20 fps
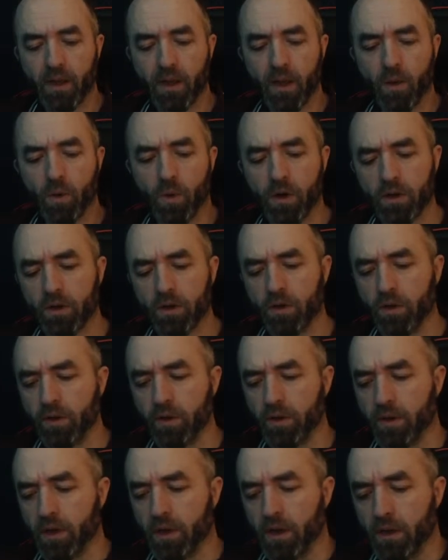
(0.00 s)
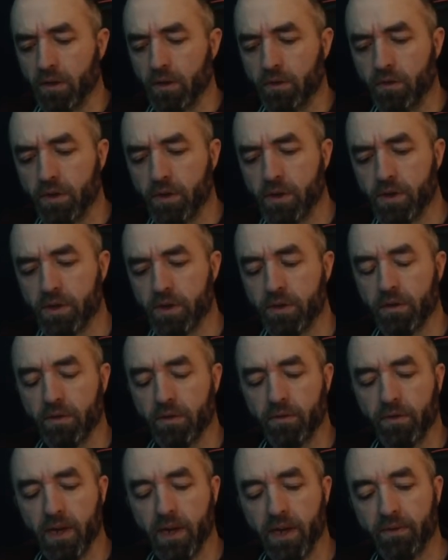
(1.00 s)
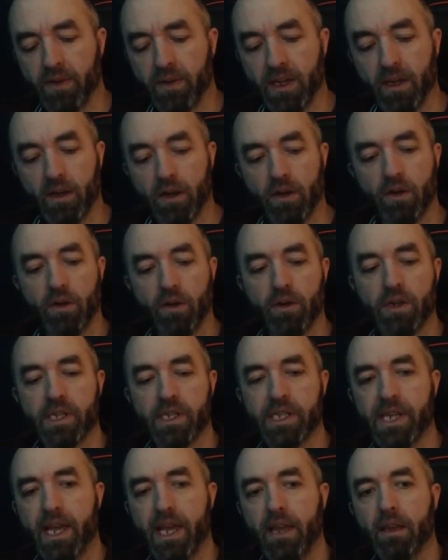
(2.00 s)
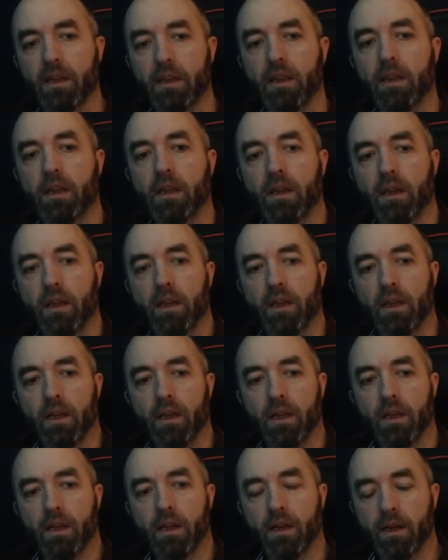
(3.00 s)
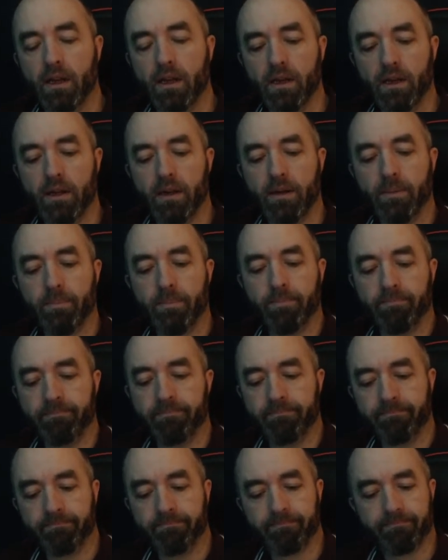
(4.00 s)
I worked on the 2005 King Kong set, and